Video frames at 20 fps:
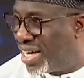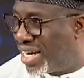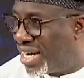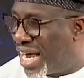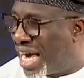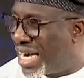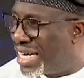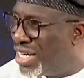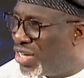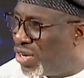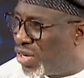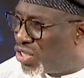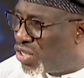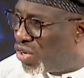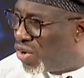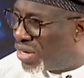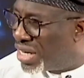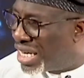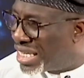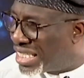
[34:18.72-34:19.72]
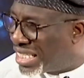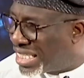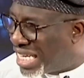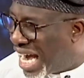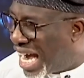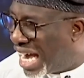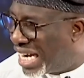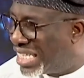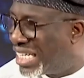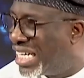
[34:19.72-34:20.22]
that he doesn't
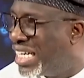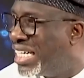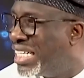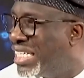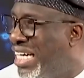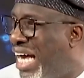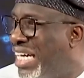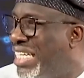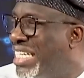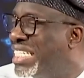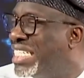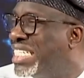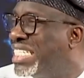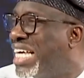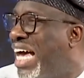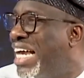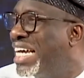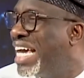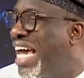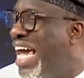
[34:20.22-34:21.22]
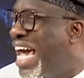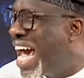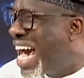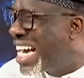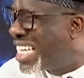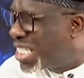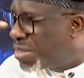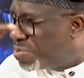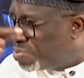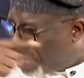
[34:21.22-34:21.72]
understand that it is at the
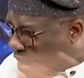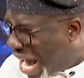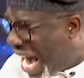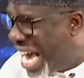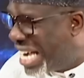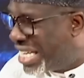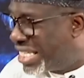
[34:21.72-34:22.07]
expense.